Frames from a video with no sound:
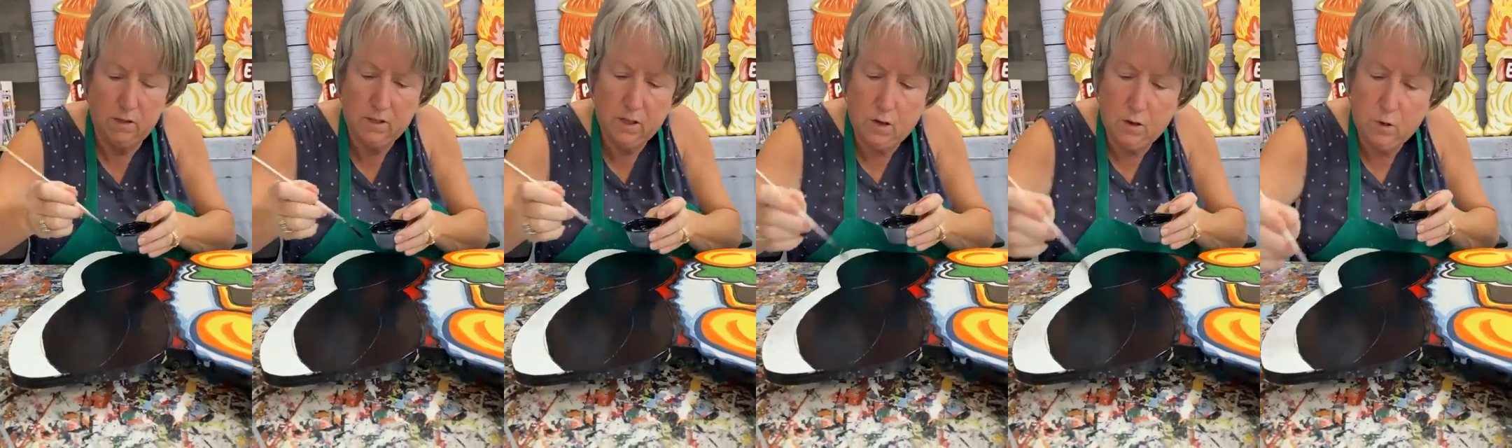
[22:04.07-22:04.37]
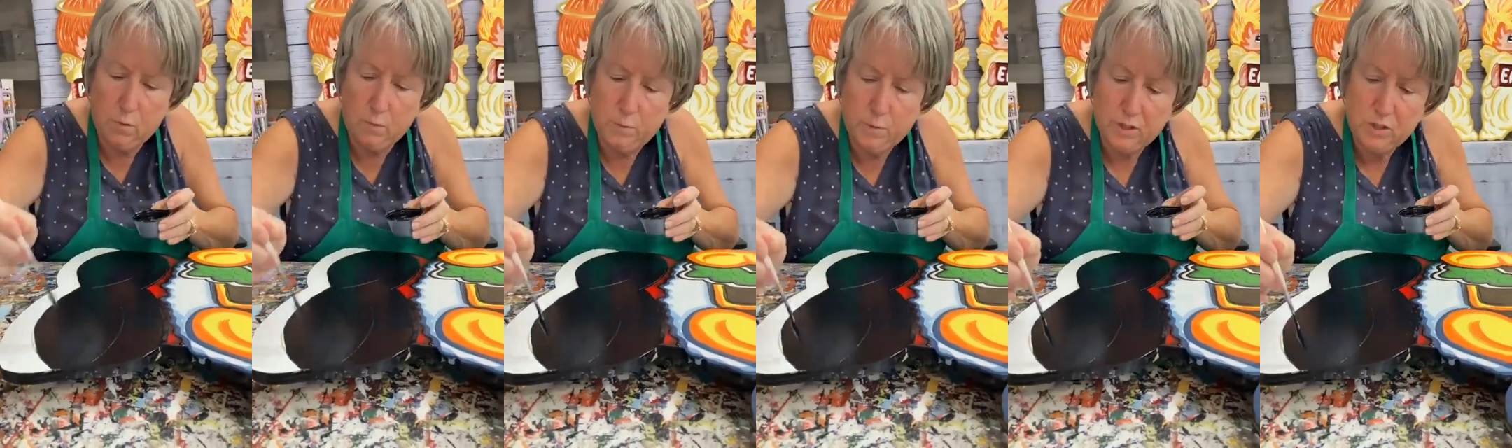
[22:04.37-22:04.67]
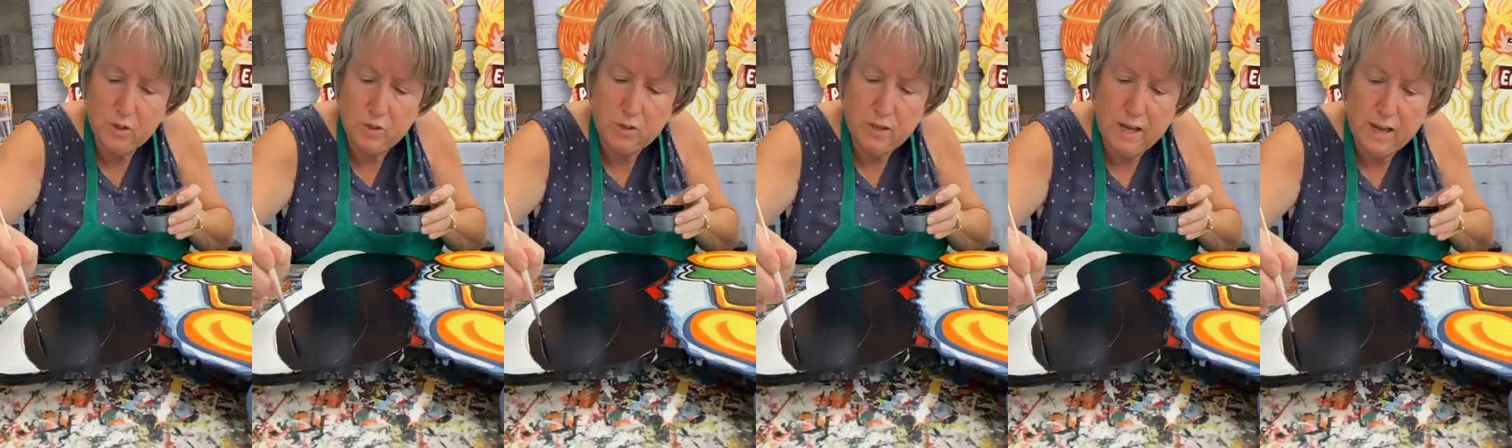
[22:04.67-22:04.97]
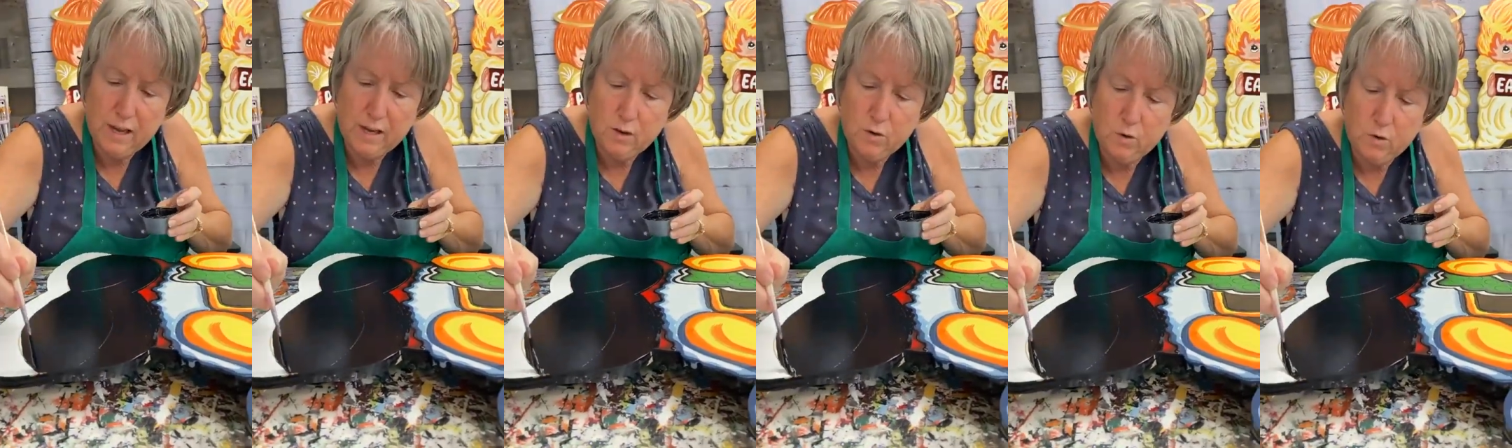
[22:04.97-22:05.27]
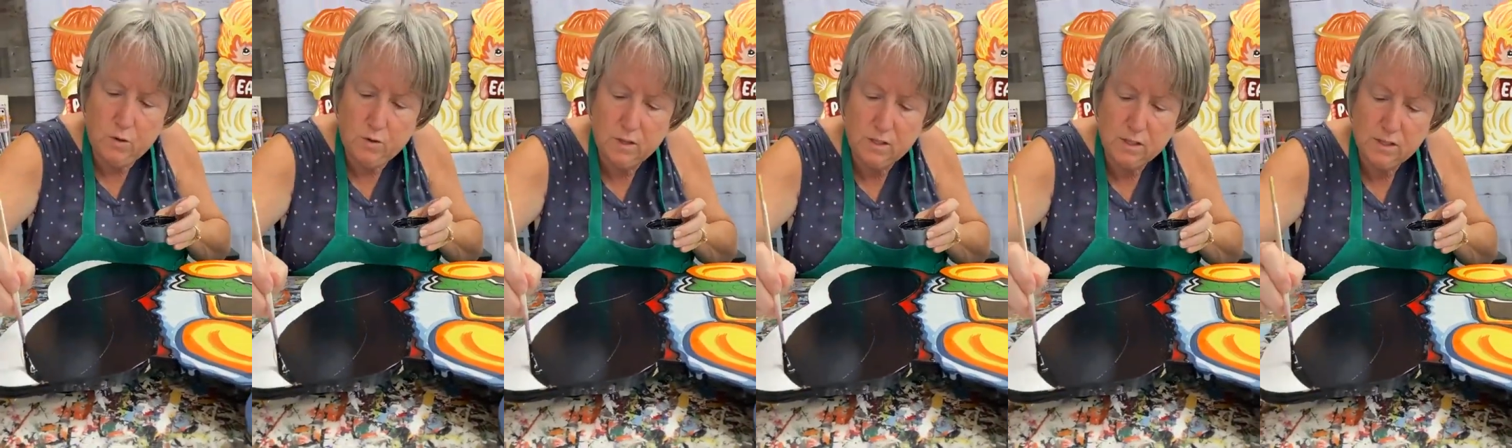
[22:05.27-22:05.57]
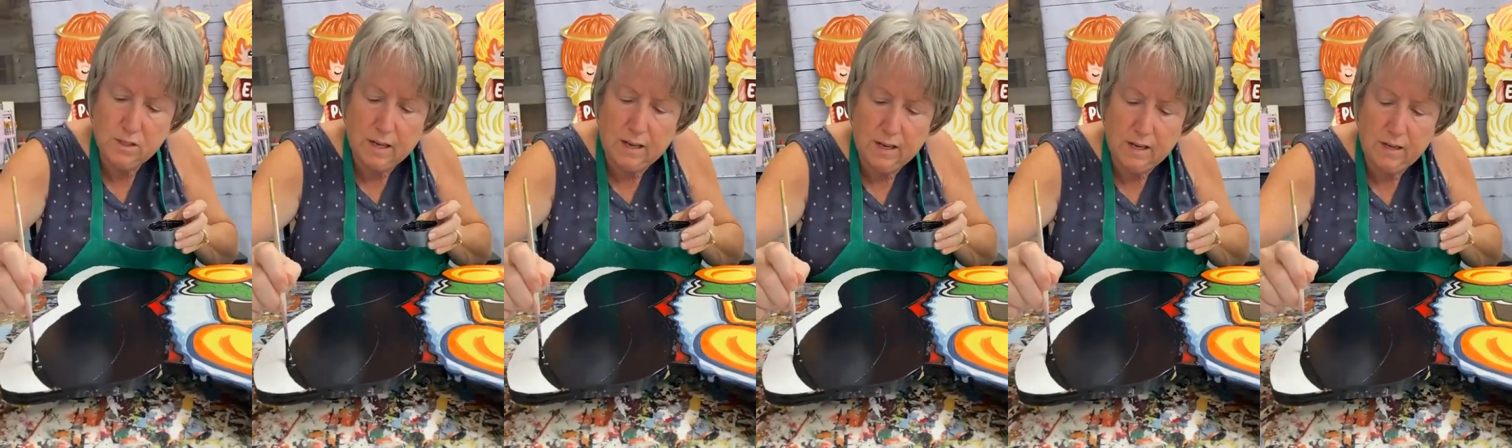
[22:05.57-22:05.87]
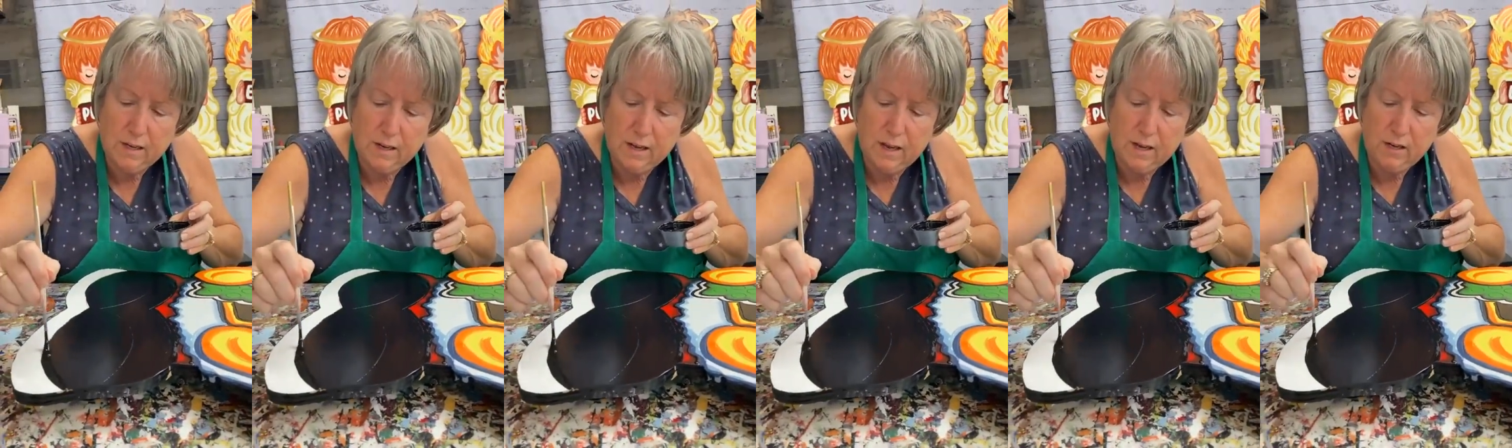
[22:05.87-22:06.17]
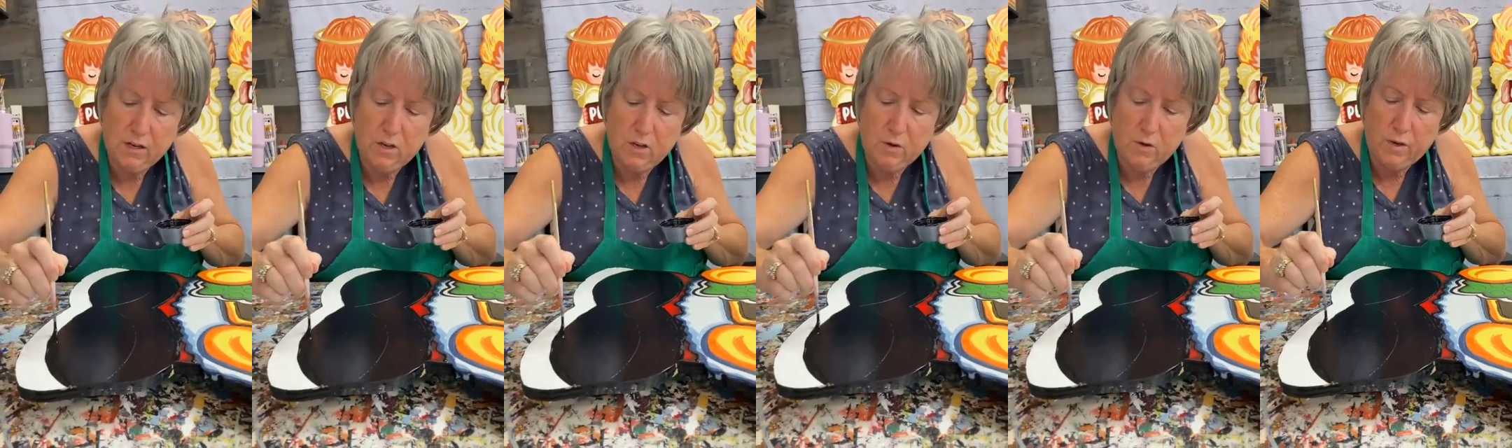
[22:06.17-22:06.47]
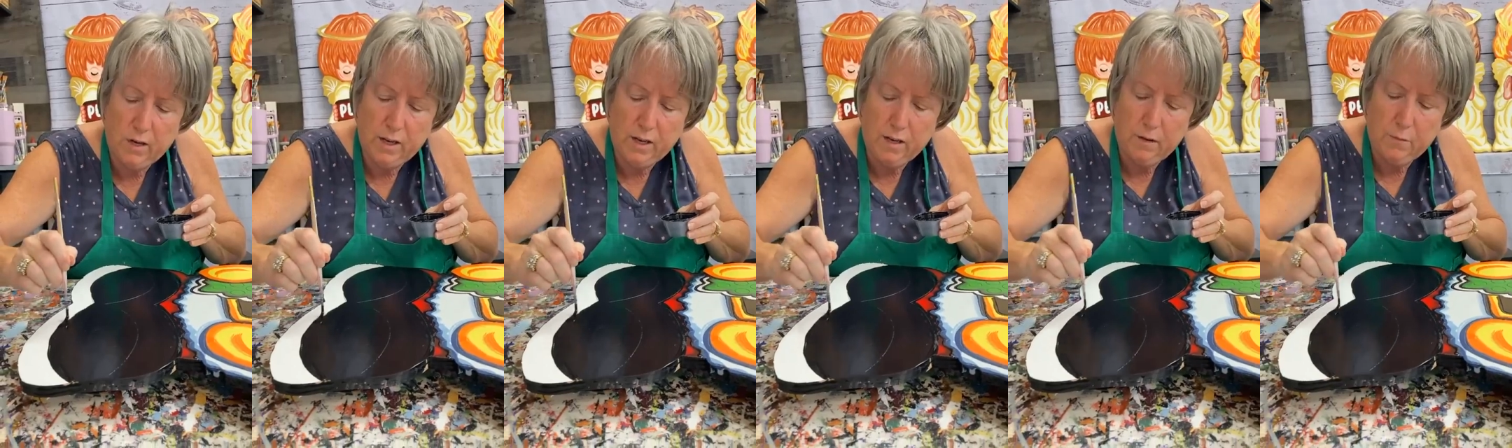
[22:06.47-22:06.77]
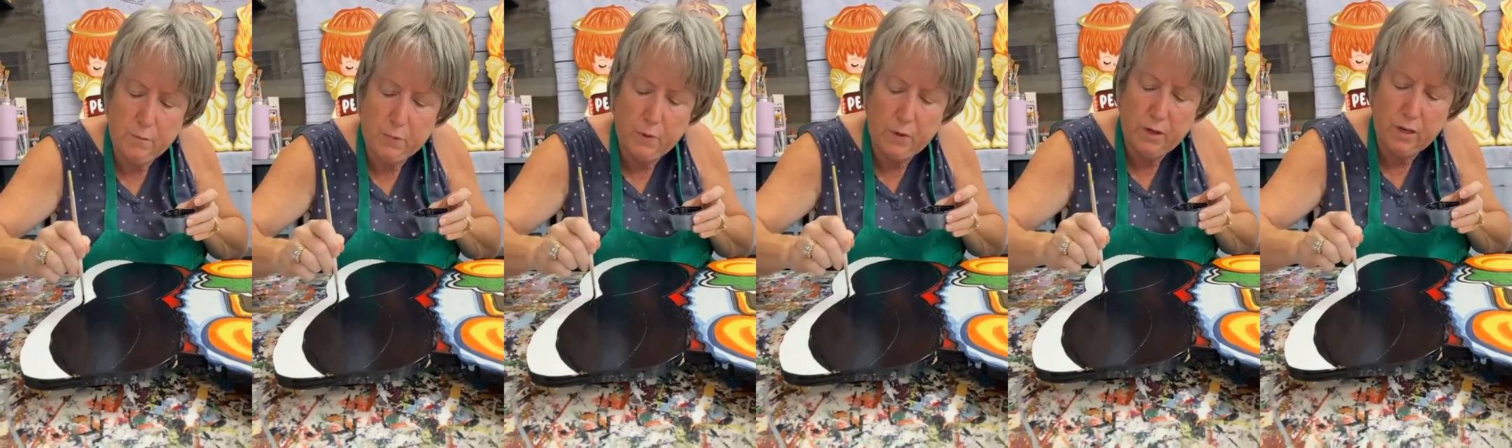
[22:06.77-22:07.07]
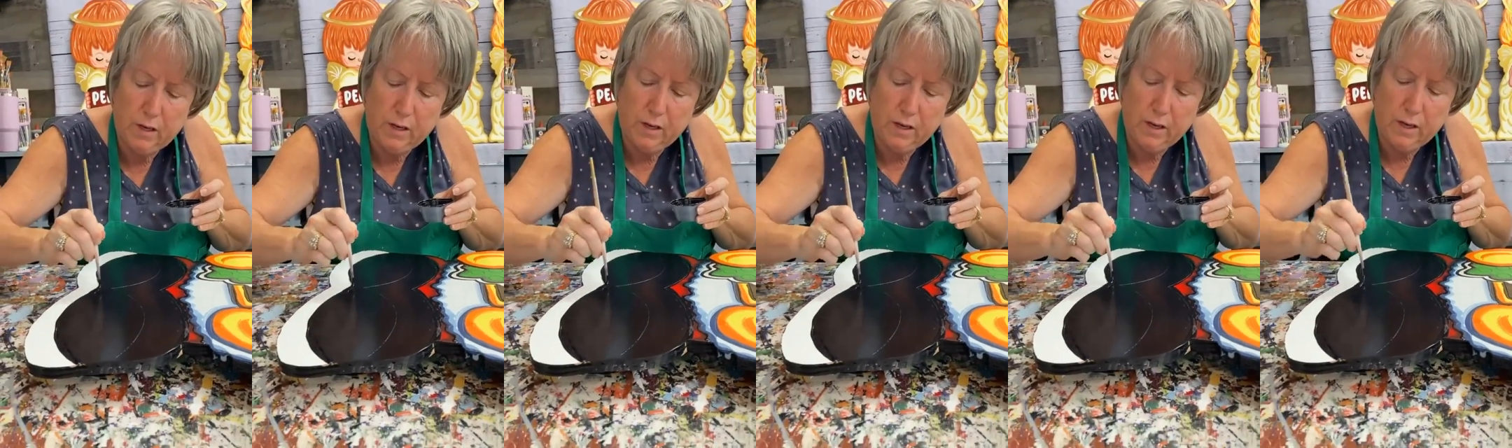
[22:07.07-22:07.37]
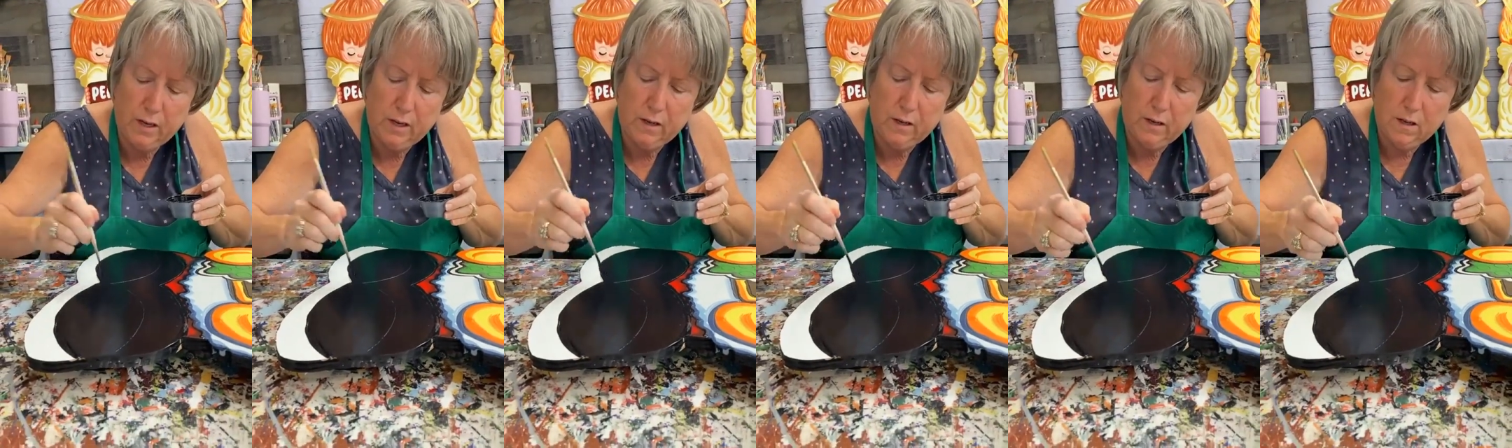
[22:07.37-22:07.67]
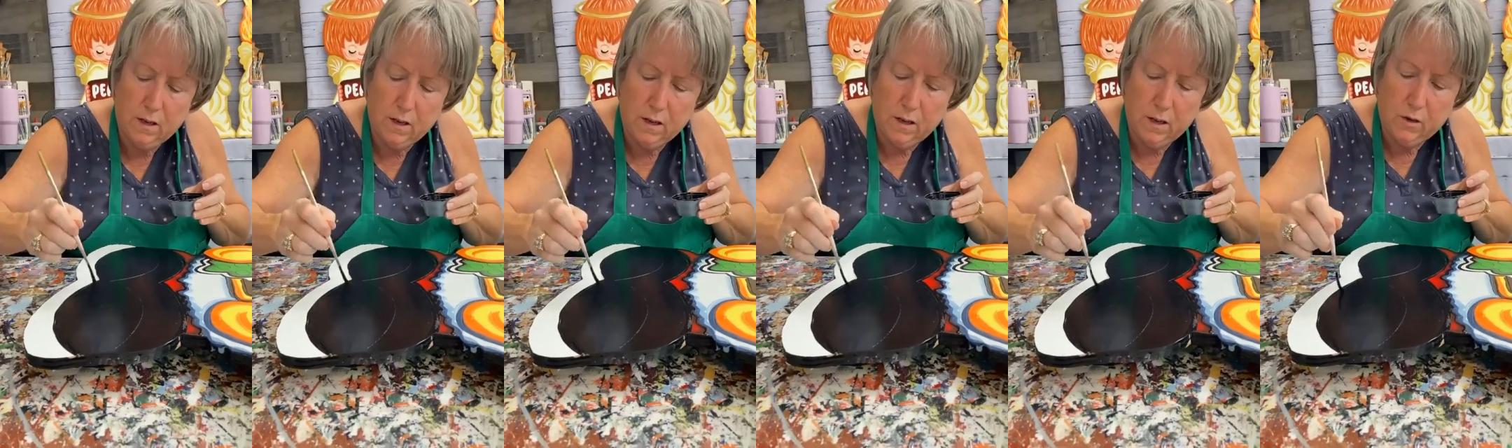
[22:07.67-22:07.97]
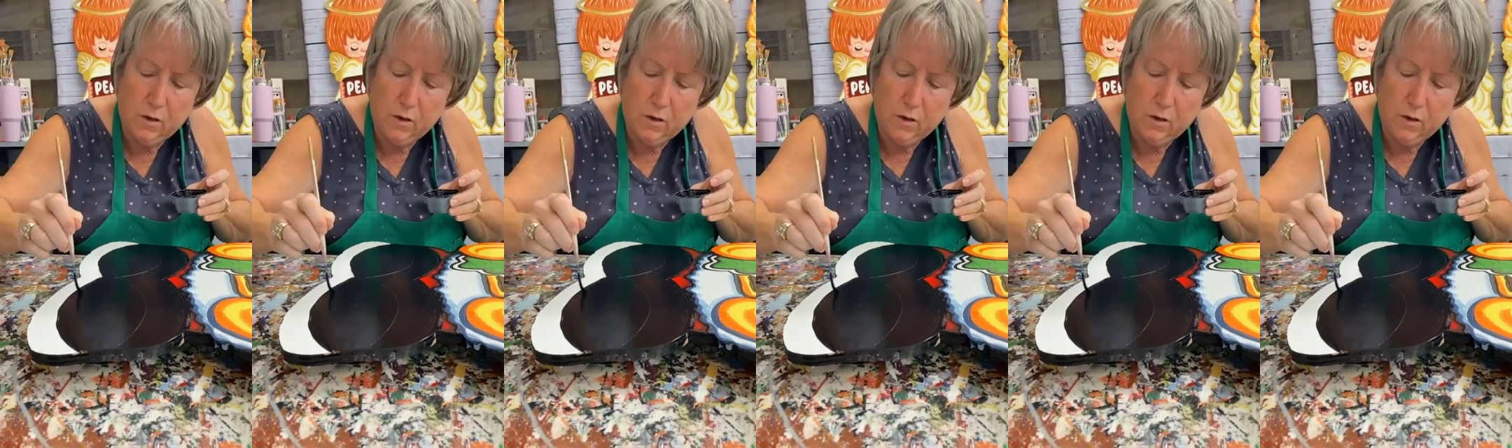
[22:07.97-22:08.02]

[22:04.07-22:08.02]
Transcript: So, but you can go on the site and you can put in